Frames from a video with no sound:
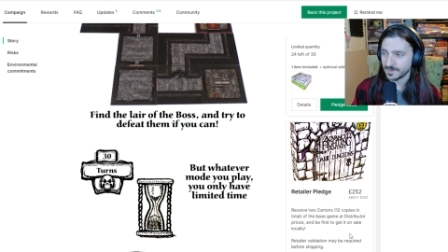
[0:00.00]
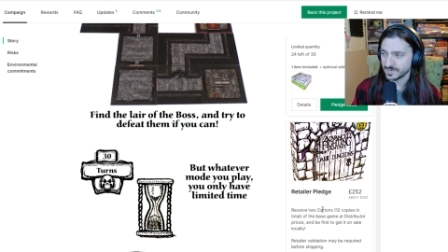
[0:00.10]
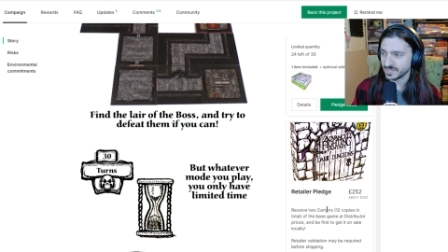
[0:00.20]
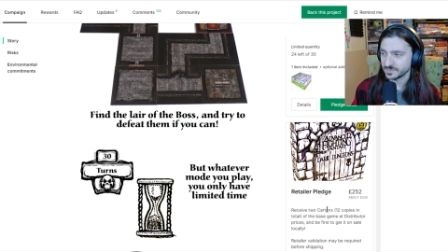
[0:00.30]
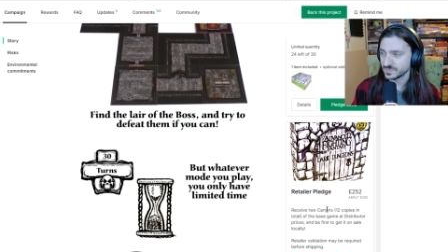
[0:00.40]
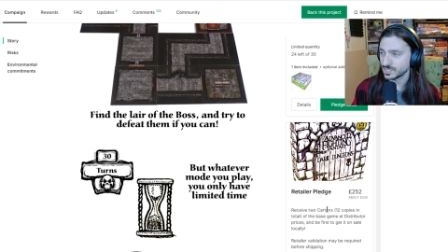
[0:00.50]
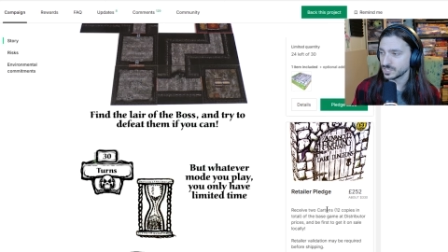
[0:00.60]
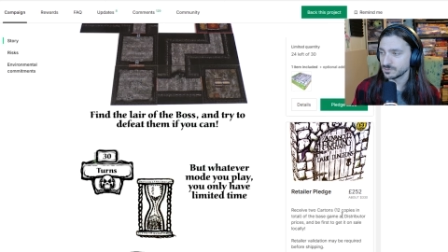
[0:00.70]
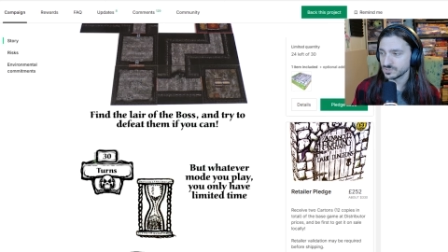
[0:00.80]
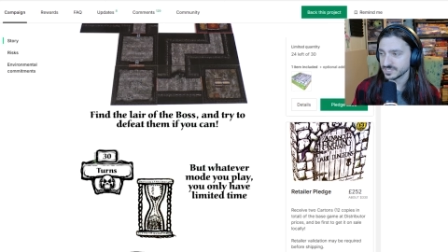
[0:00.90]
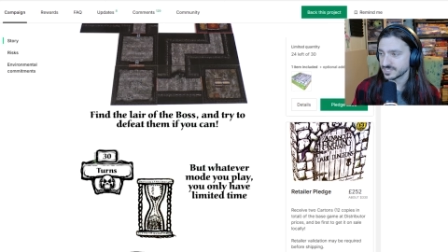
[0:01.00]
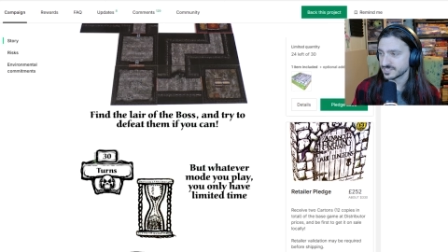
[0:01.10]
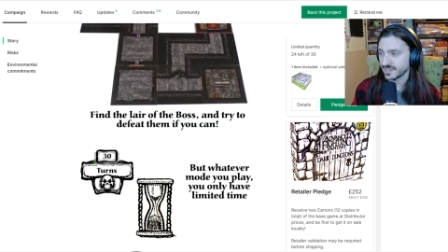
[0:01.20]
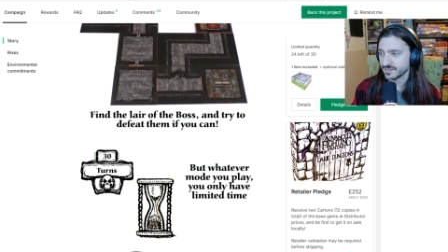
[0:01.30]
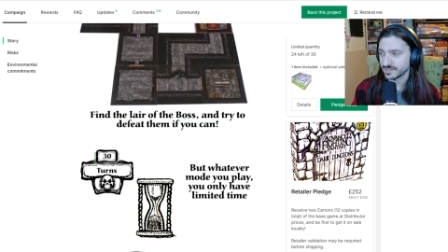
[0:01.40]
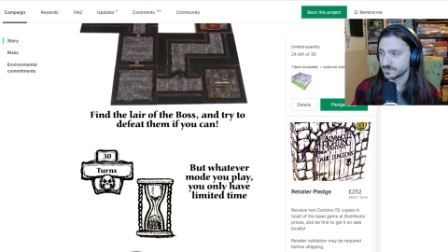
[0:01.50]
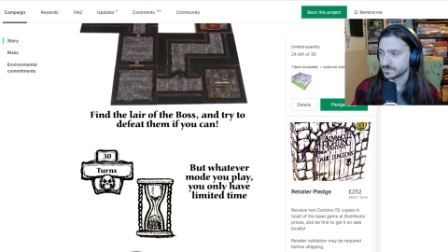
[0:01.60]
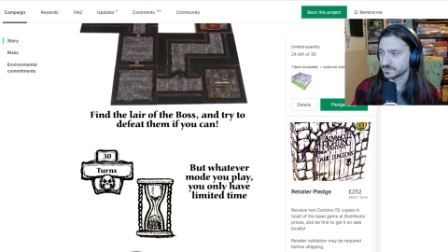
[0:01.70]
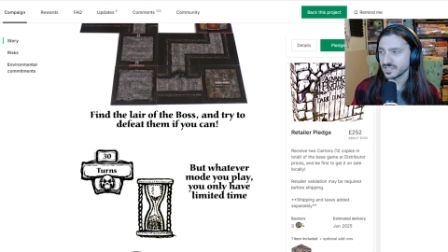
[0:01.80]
copy, hugely discounted.